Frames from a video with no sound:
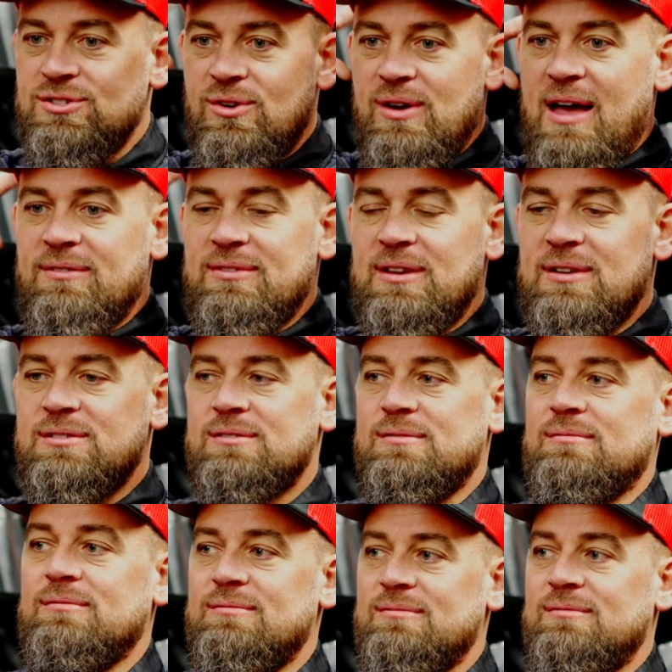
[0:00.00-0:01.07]
you have this
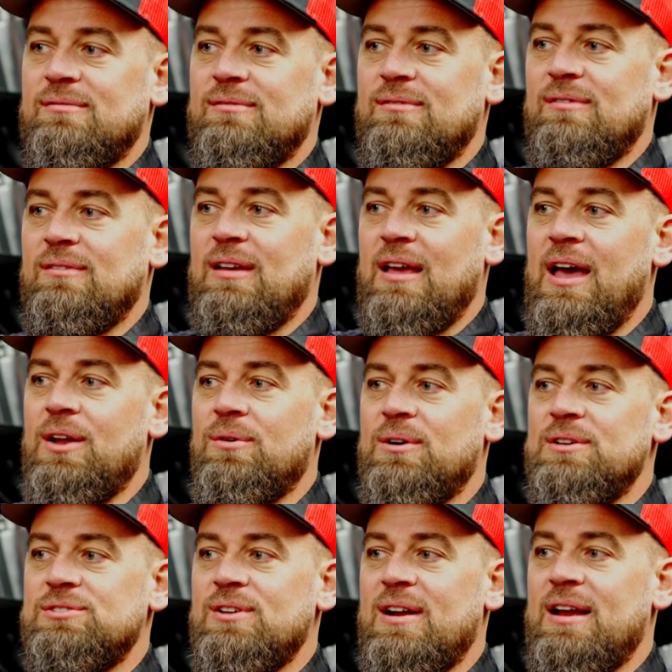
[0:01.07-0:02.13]
head
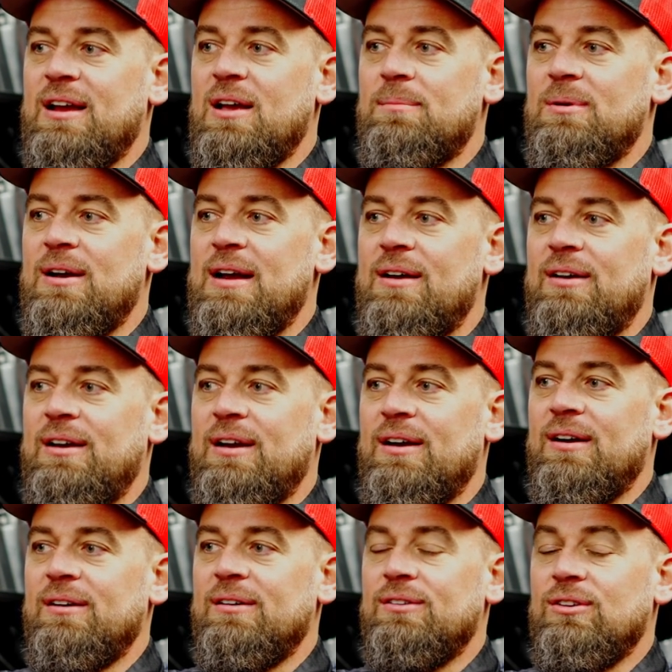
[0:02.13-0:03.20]
restraint coming around
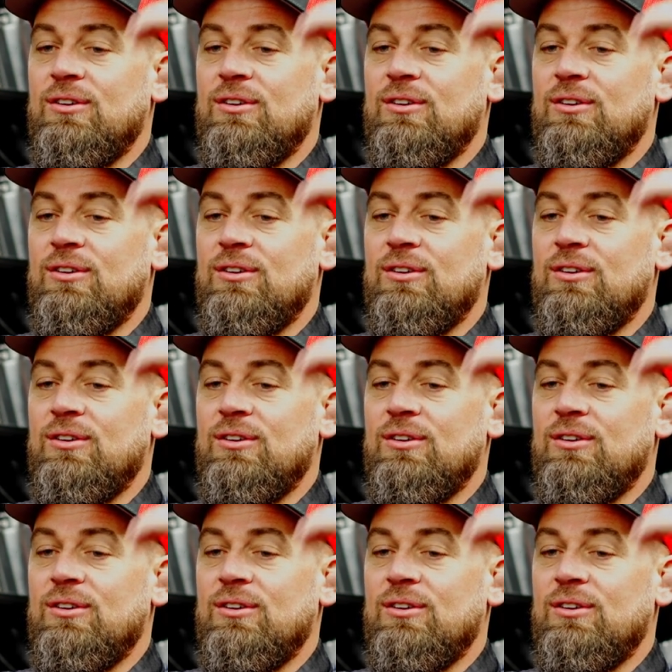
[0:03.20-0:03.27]
here.